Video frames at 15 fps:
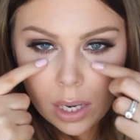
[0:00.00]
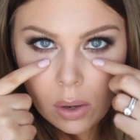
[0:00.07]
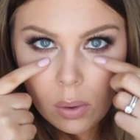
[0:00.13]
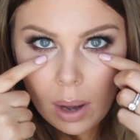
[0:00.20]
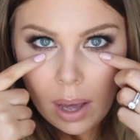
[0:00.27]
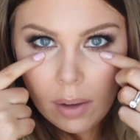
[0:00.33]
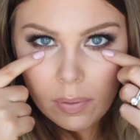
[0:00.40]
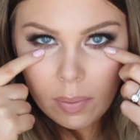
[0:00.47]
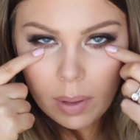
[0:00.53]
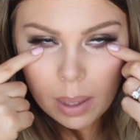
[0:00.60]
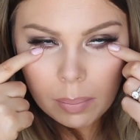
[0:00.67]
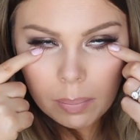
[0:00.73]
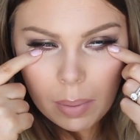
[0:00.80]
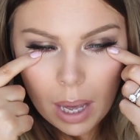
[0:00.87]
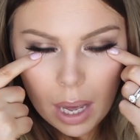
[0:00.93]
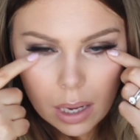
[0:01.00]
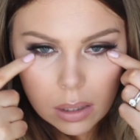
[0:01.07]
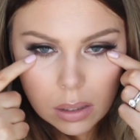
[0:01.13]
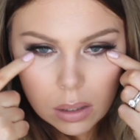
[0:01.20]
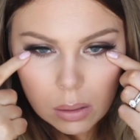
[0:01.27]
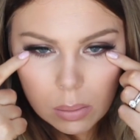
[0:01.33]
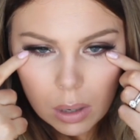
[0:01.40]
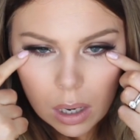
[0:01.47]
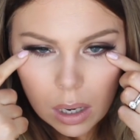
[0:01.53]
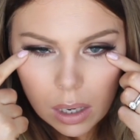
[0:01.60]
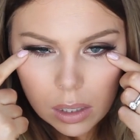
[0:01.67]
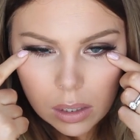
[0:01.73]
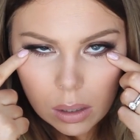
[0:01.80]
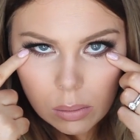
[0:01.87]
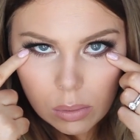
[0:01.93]
I know I have like bags under my
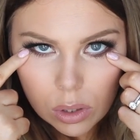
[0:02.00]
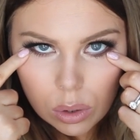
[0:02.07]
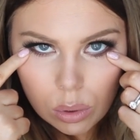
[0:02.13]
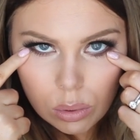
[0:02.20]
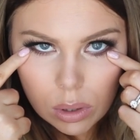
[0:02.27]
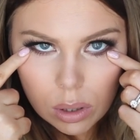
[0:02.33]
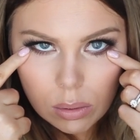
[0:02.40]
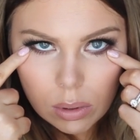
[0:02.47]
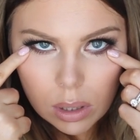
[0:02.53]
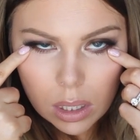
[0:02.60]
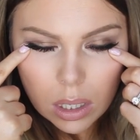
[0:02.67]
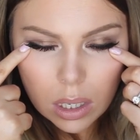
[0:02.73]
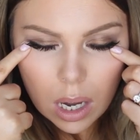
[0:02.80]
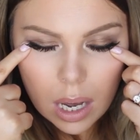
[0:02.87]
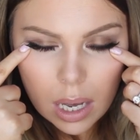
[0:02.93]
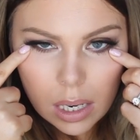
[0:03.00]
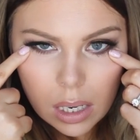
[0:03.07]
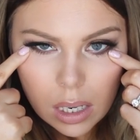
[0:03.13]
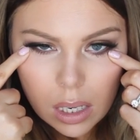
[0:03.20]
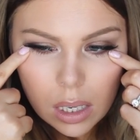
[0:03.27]
eyes. I'm just really, really tired.